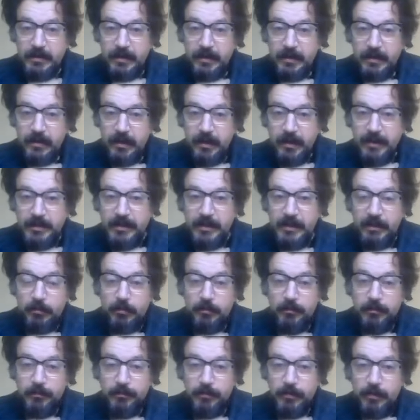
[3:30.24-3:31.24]
idea
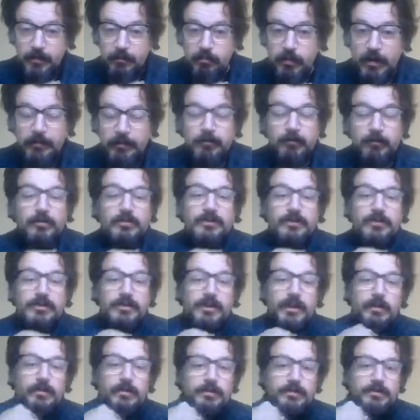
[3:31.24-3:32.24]
of reference
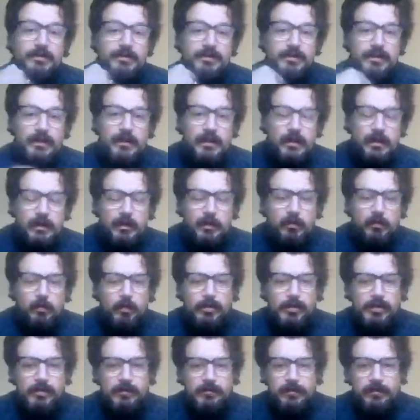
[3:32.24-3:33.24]
zones,
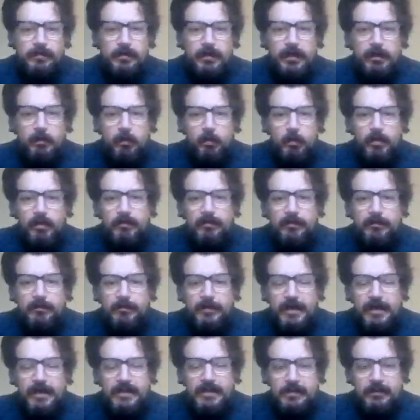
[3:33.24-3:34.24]
which would have
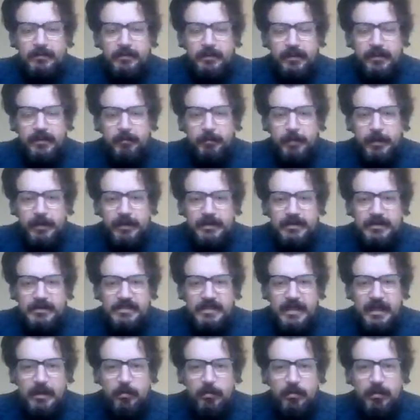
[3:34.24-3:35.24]
effectively have been the
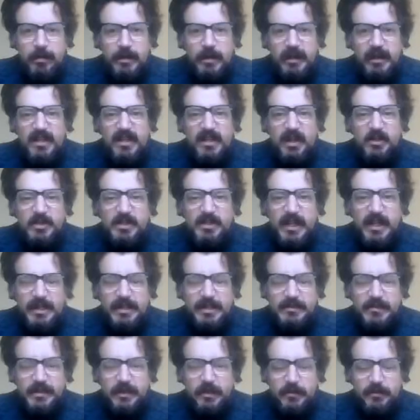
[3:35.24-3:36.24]
same thing,
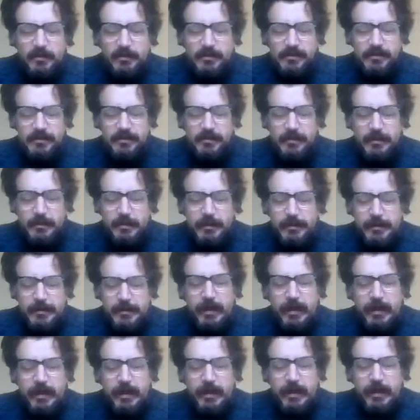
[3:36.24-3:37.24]
no-take zones.
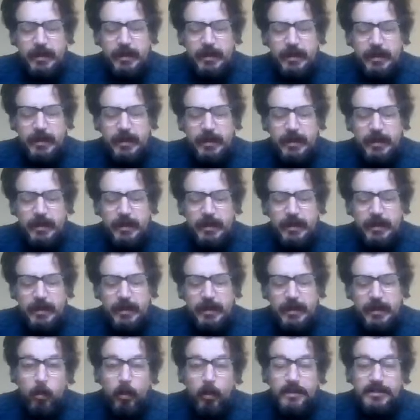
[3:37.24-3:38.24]
Once the
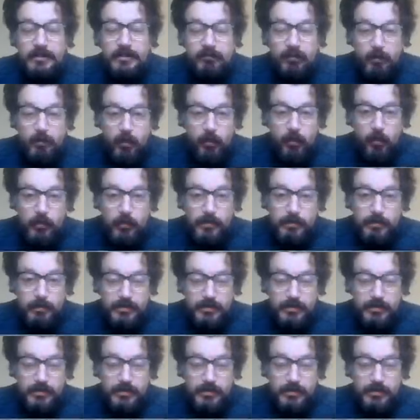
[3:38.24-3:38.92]
report was produced,